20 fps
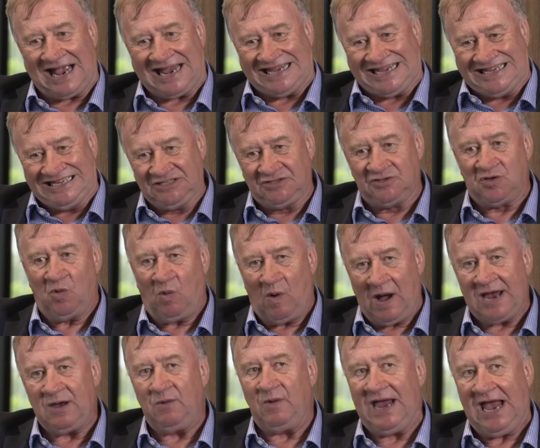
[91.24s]
is the
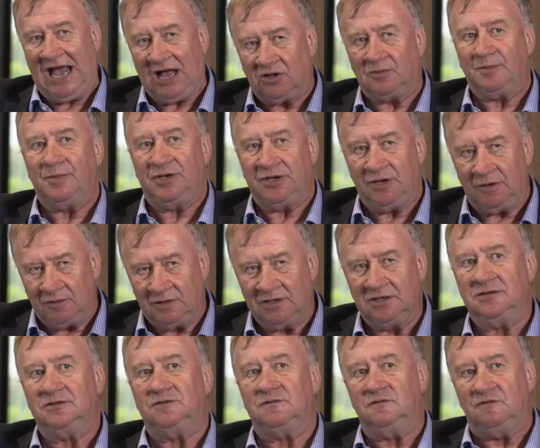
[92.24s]
way we help you
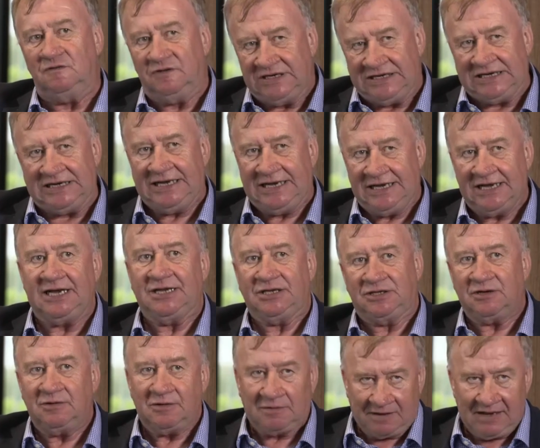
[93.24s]
really going
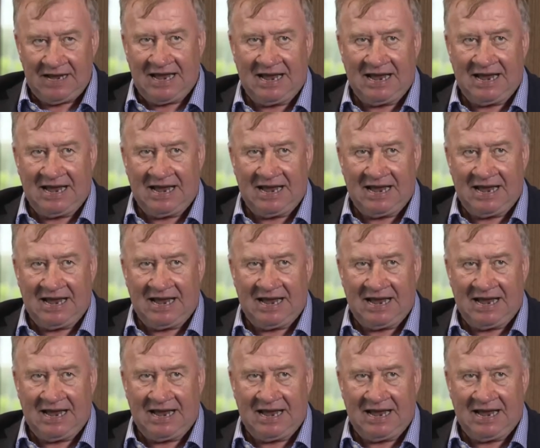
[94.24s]
to